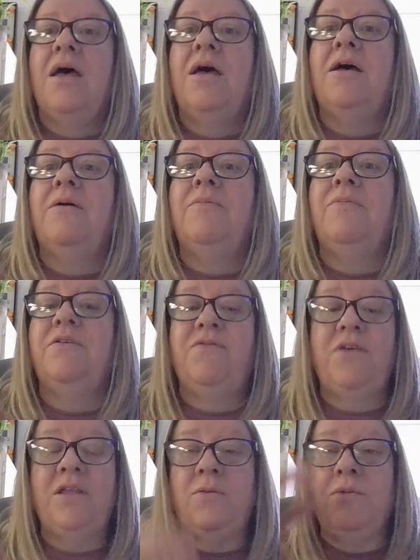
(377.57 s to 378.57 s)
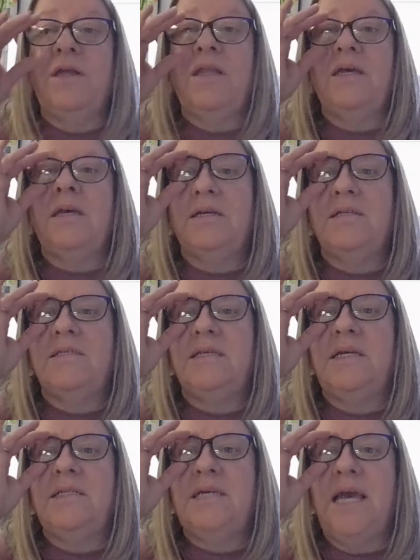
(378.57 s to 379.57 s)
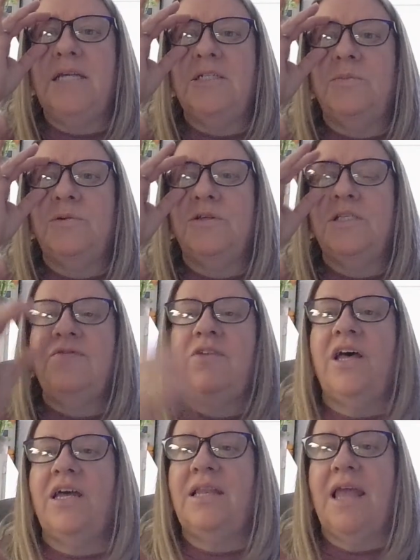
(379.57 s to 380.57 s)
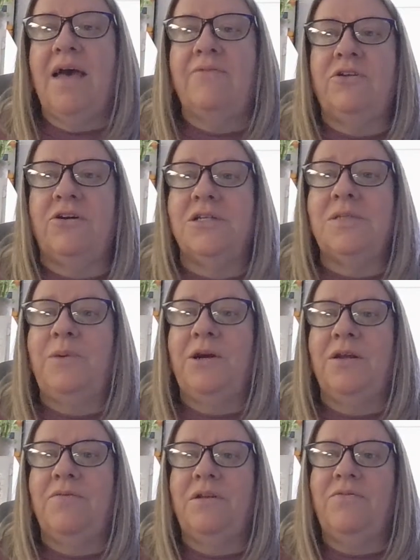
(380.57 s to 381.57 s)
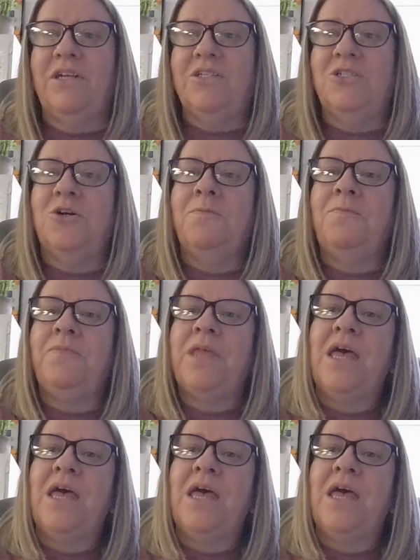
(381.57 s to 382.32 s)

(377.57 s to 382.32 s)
The fifth one is intangibles: fun, laughter, a spirit of adventure.